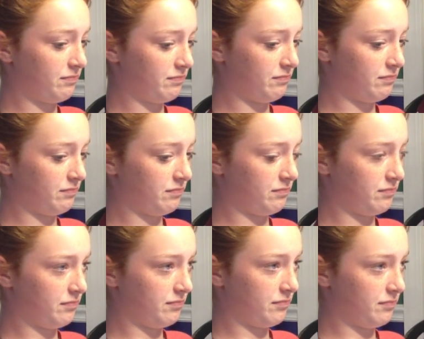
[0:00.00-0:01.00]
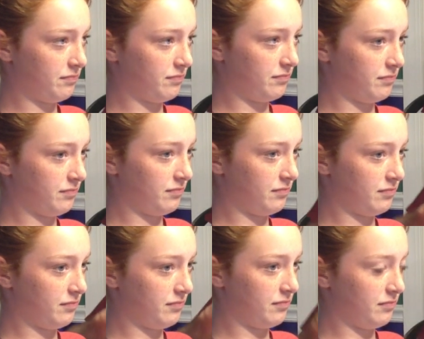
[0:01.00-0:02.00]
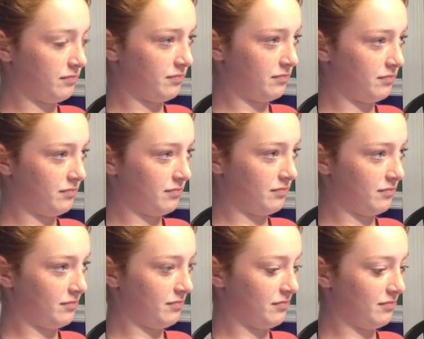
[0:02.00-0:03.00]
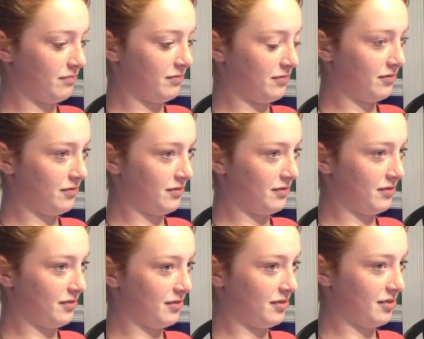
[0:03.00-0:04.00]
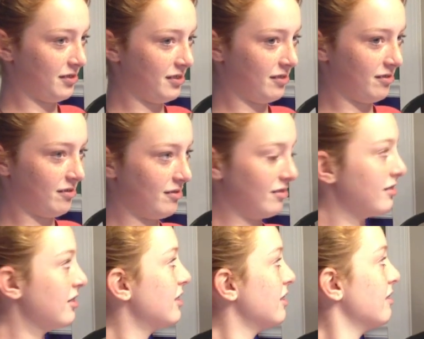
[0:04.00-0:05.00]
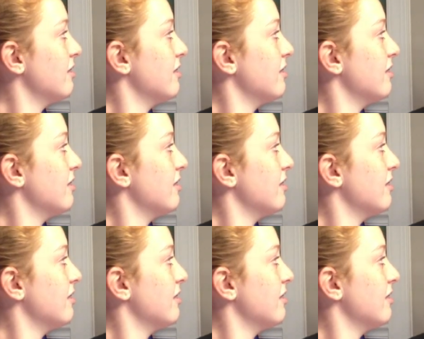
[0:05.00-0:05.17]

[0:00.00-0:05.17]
(not speaking)